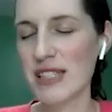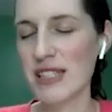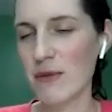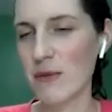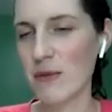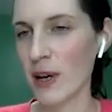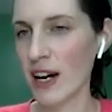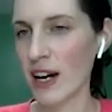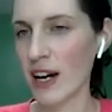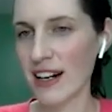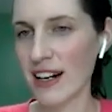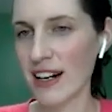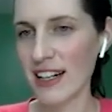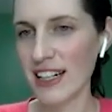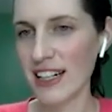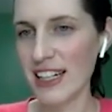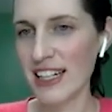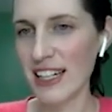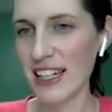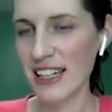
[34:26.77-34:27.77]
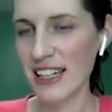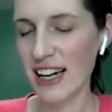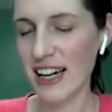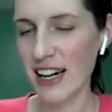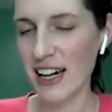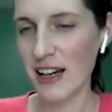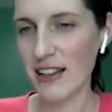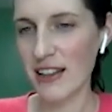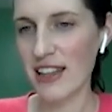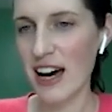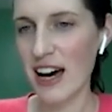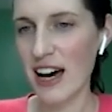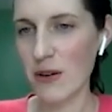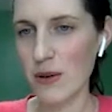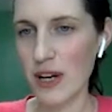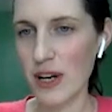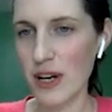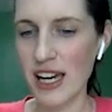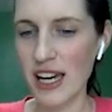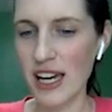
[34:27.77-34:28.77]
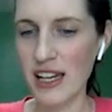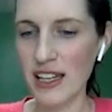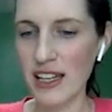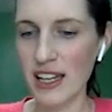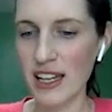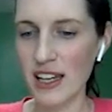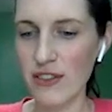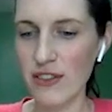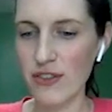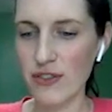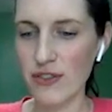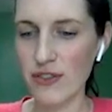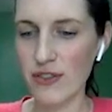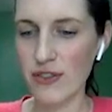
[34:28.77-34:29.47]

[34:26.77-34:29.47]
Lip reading: somewhere. That way, if,